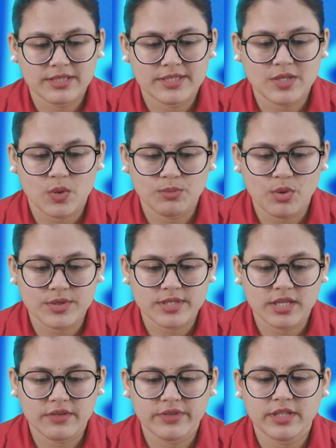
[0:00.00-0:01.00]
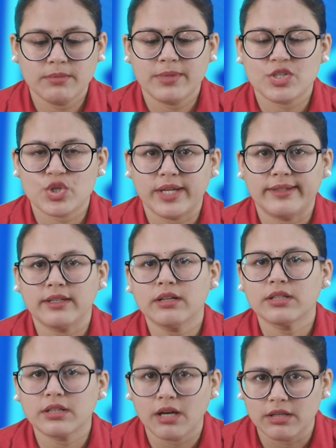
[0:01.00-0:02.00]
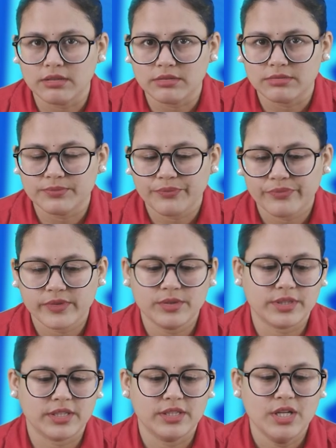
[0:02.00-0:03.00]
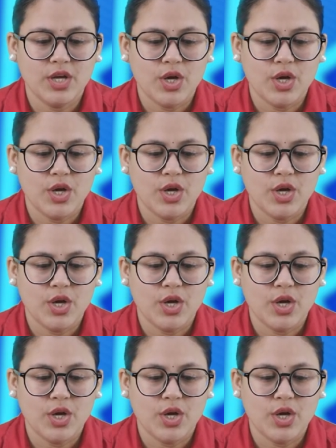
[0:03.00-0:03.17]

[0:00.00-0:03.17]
The sound blocks are given in magenta color. Okay.